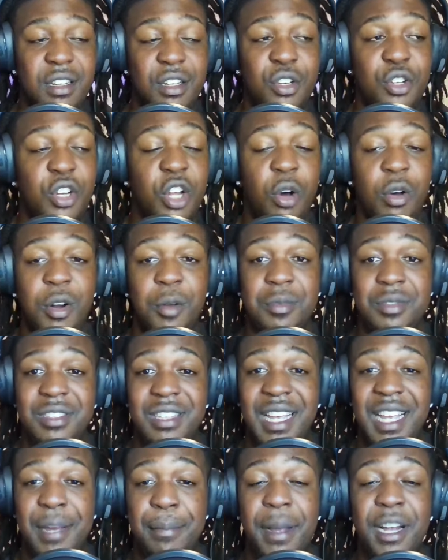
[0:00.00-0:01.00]
You know what I'm
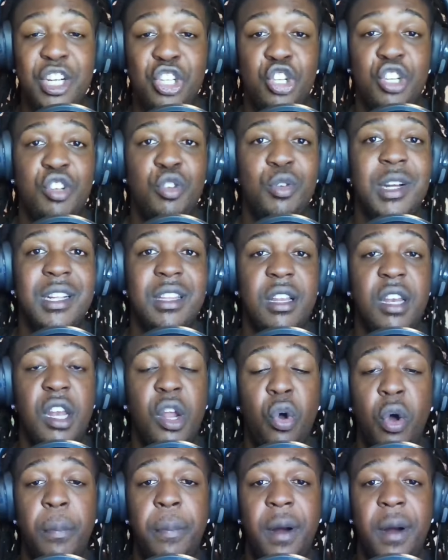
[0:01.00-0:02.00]
saying? Make sure you get to
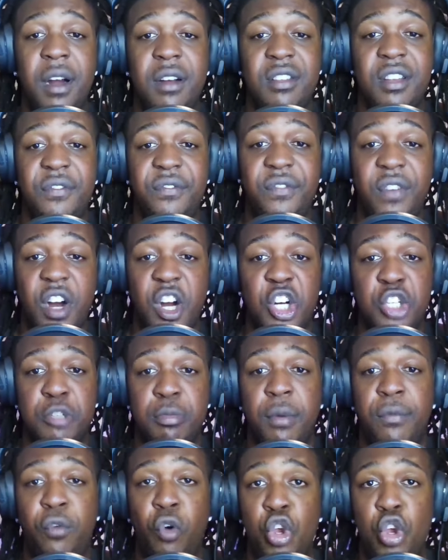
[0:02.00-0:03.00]
know a person first
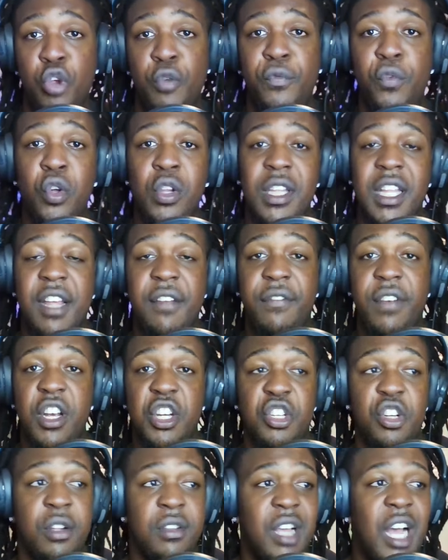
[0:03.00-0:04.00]
before you fully
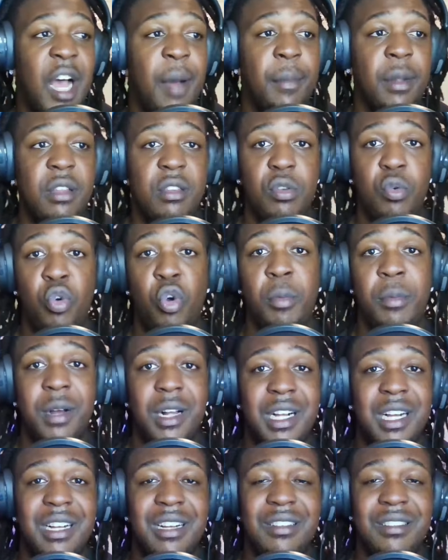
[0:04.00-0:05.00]
invest your time into them,
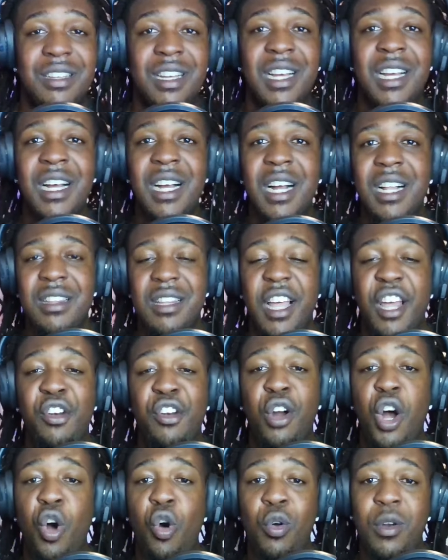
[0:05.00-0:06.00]
because later
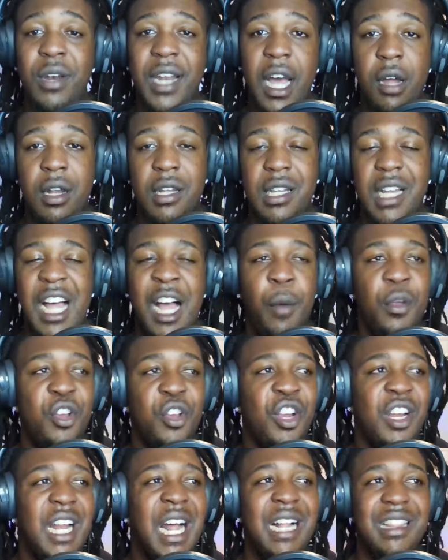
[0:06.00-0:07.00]
on down the line, when
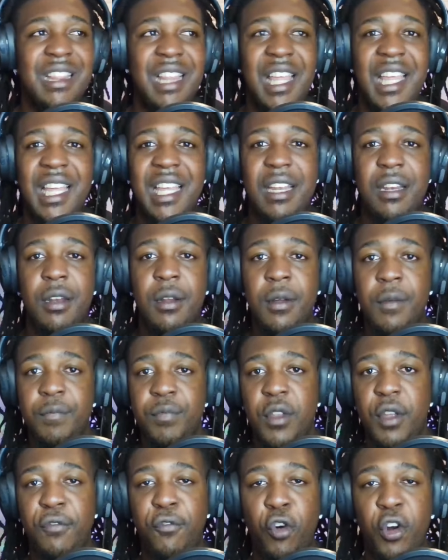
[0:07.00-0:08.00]
you're not thinking
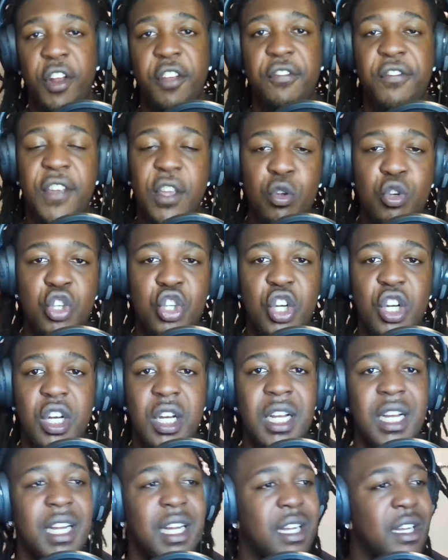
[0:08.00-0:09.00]
for the future,
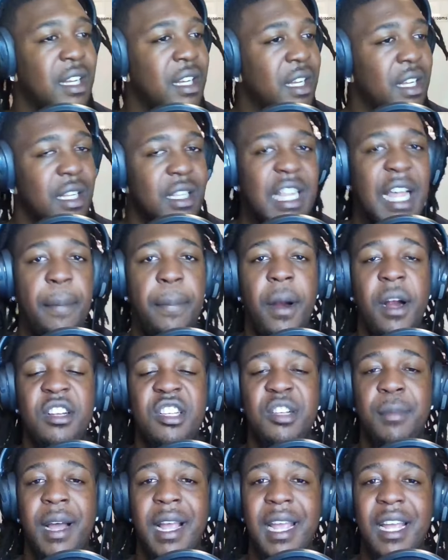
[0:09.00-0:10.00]
that
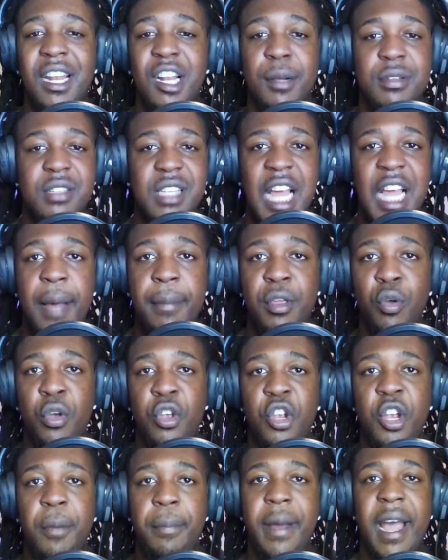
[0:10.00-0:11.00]
person might end up stabbing you in
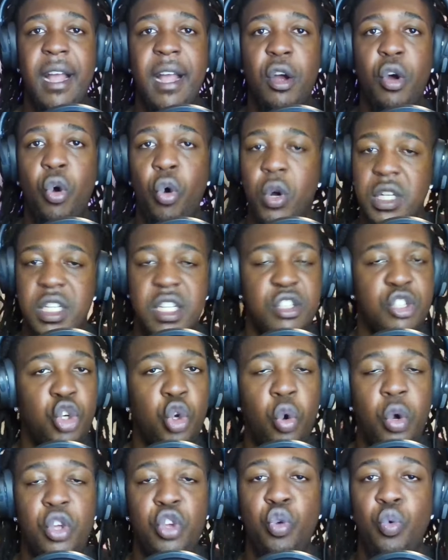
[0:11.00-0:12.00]
your back or just
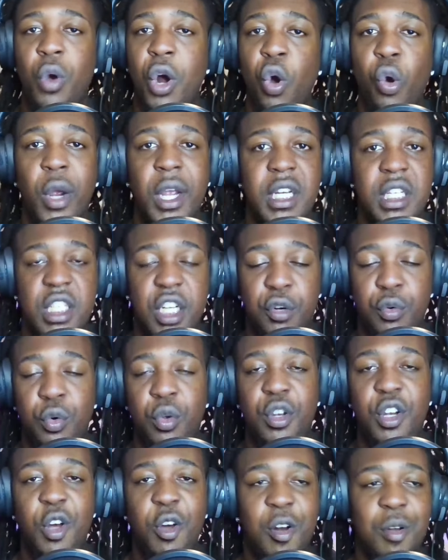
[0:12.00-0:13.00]
doing you wrong in general.
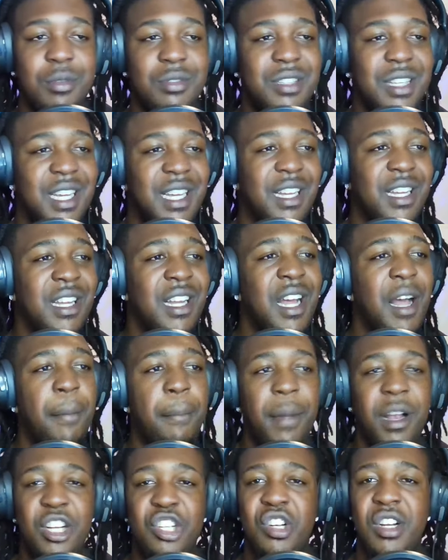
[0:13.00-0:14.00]
You know what I'm saying?
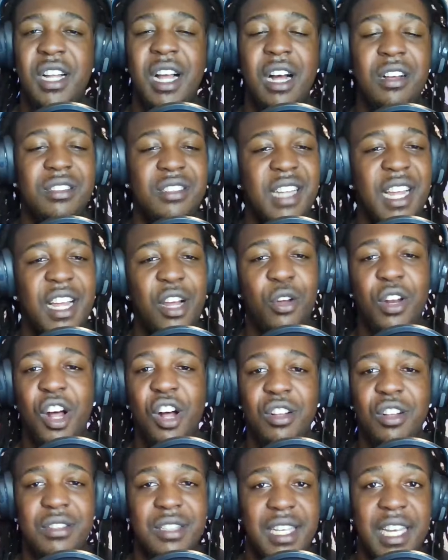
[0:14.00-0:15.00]
Make sure y'all stay on
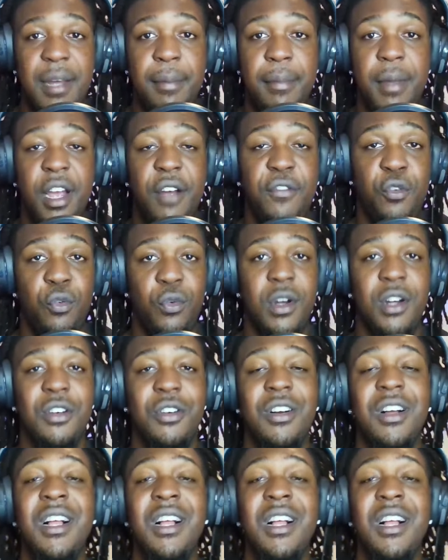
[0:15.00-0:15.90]
all 10, man, for real.